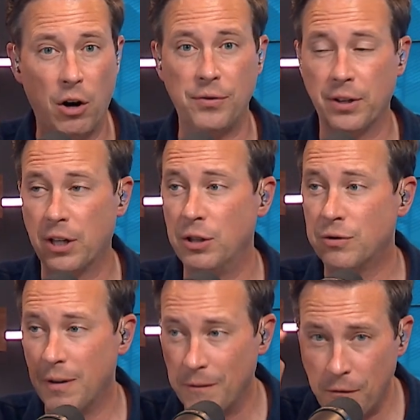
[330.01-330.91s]
Arthur goes
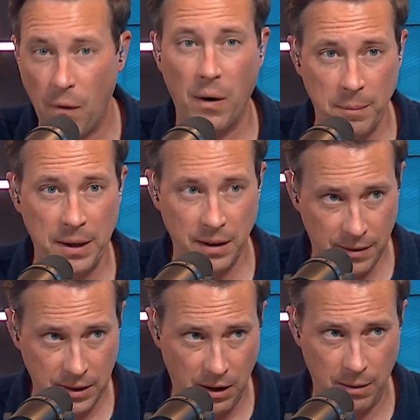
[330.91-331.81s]
from foreman
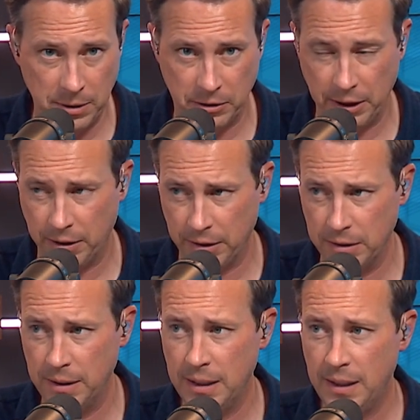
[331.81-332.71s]
of a carpentry crew